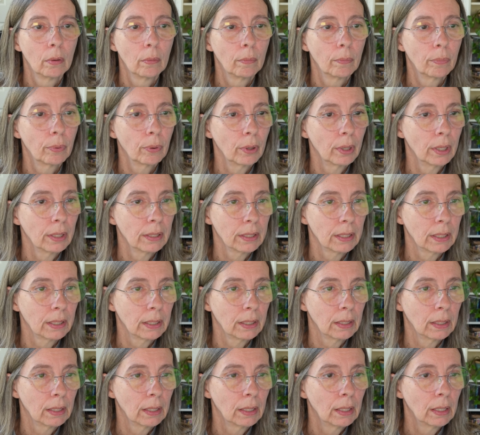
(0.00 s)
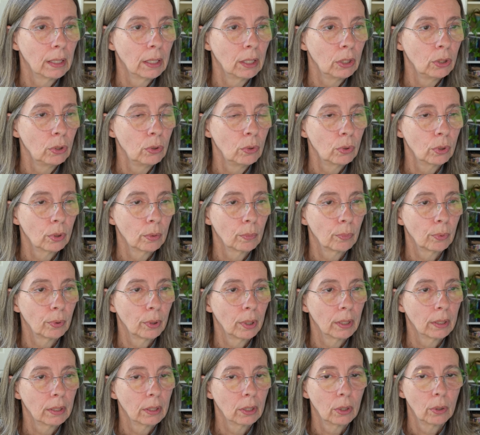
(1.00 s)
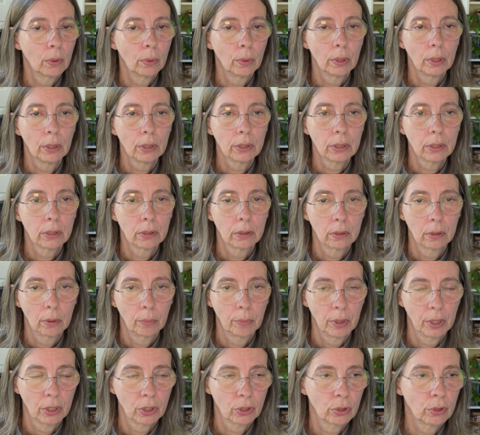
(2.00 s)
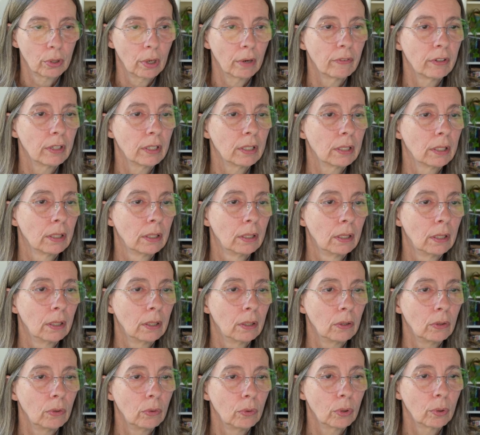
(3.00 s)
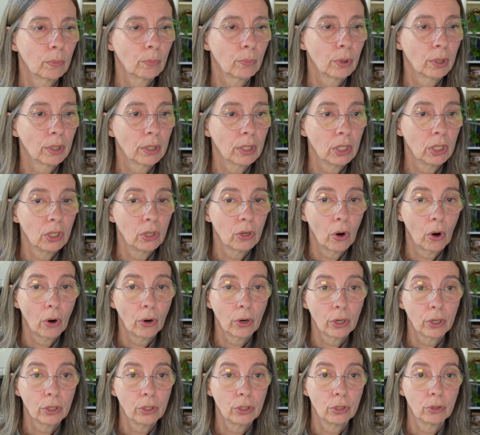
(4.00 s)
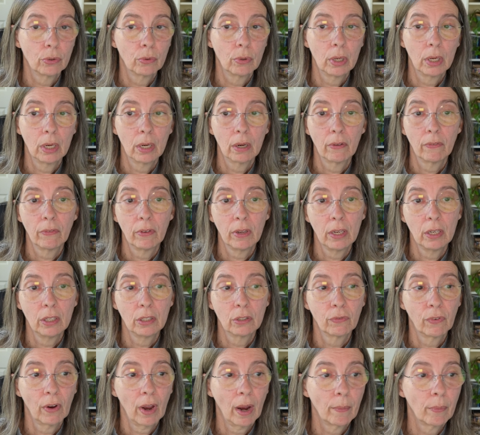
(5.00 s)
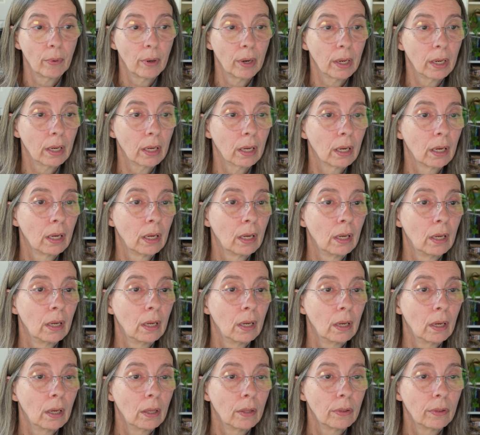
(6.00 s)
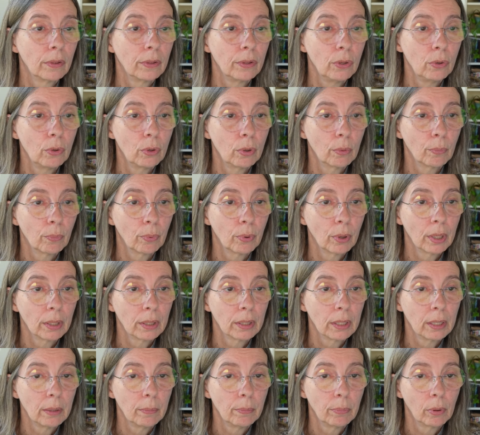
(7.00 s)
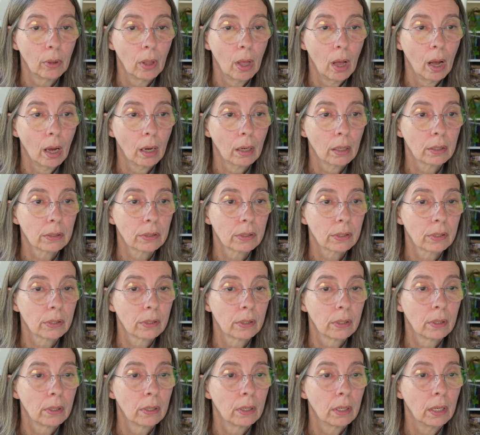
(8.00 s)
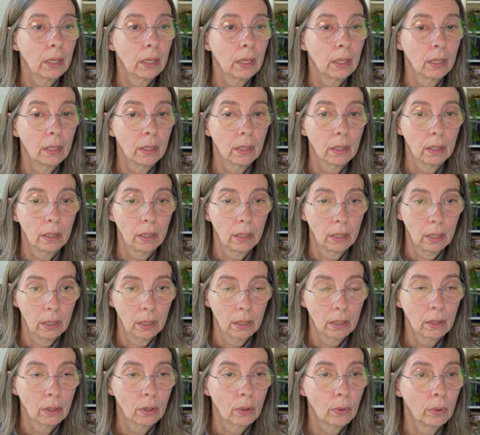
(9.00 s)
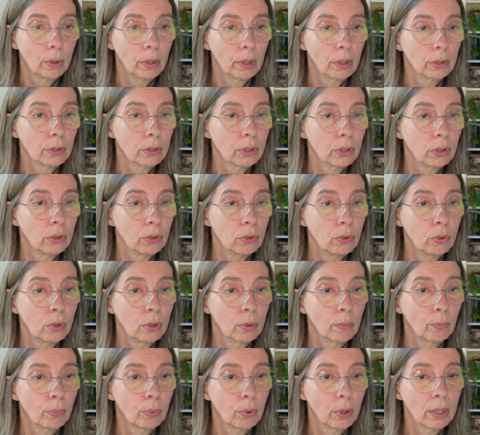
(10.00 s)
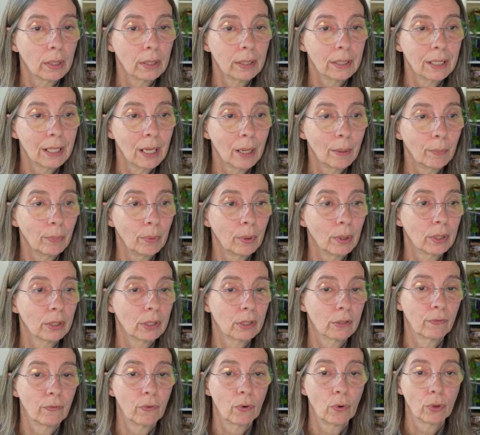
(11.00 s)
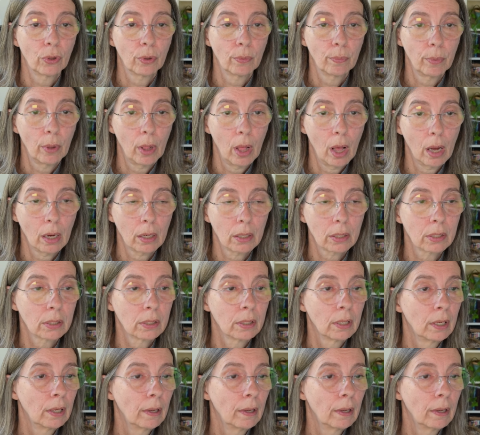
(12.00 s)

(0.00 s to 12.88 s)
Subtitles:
printing. You can print the quilt, a picture of it. You can print the yardage you need of each fabric. You can print the blocks in the quilt. You can print templates for the blocks.